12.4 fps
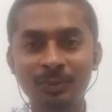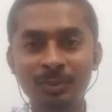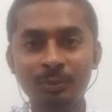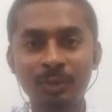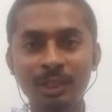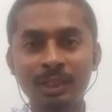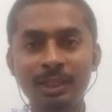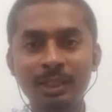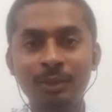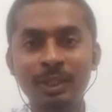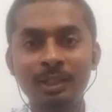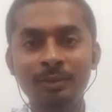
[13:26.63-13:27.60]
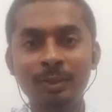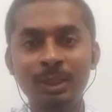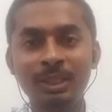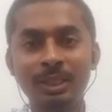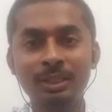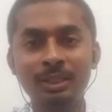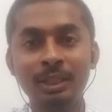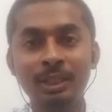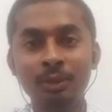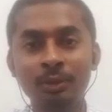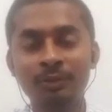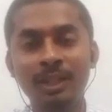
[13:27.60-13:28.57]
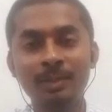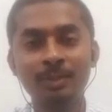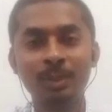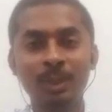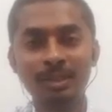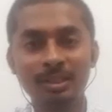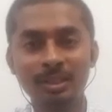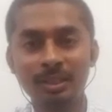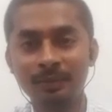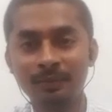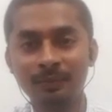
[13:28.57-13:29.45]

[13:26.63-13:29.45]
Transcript: 120 volt DC to 5 volt DC?